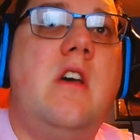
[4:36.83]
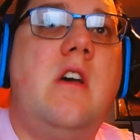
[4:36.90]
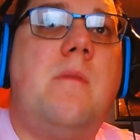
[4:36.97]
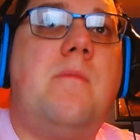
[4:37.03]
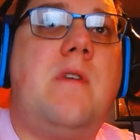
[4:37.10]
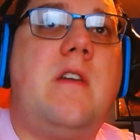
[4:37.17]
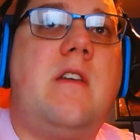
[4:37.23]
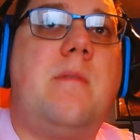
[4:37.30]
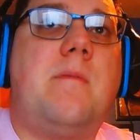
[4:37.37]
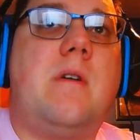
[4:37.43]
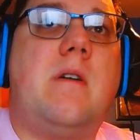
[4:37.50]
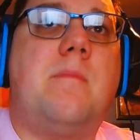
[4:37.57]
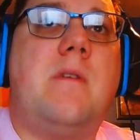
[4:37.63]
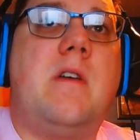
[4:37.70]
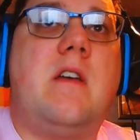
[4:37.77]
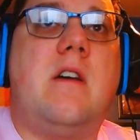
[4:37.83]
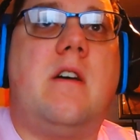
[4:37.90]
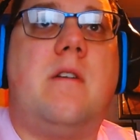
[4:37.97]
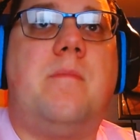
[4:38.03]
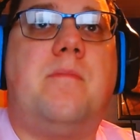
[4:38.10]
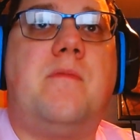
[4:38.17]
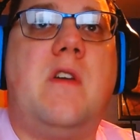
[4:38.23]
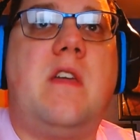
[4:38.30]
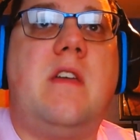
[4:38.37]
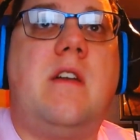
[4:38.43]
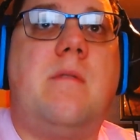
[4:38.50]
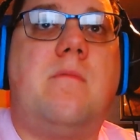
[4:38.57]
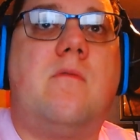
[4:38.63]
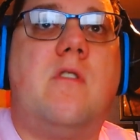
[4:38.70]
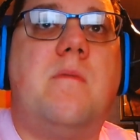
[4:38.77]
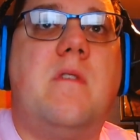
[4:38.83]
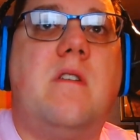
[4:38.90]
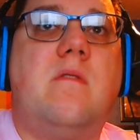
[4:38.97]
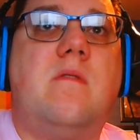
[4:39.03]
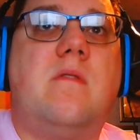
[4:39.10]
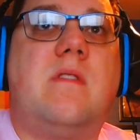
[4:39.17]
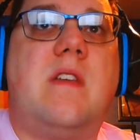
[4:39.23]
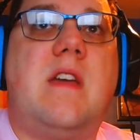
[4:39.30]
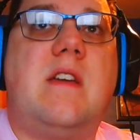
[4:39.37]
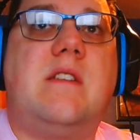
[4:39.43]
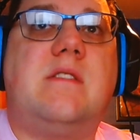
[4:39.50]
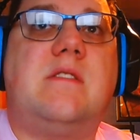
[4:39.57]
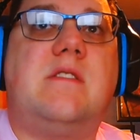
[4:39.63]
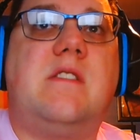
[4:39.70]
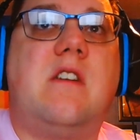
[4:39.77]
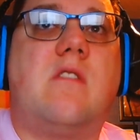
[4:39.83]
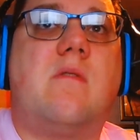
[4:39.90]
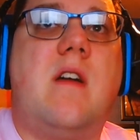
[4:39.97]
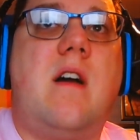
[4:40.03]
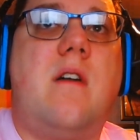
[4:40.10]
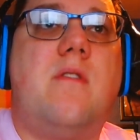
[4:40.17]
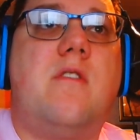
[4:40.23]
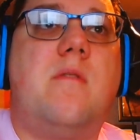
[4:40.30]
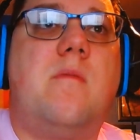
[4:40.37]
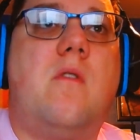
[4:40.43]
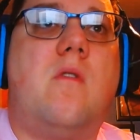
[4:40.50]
picking up women they see around them,